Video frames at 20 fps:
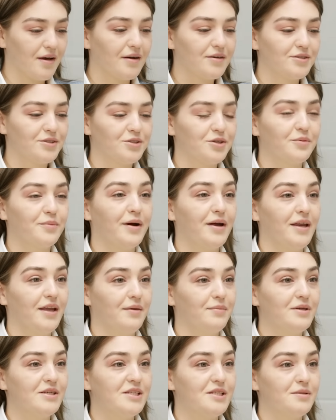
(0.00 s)
Yeah, sure. My
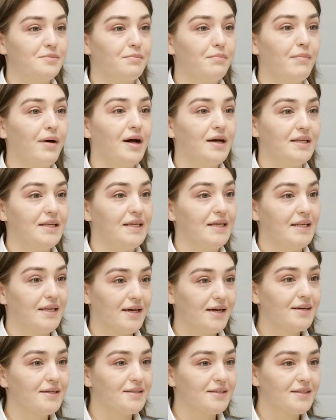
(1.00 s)
name is
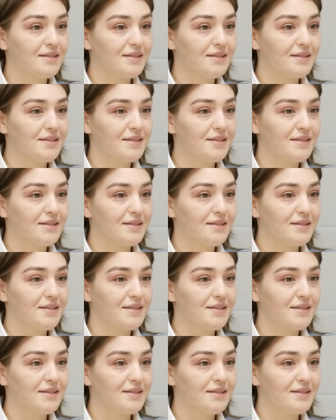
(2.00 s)
Madina.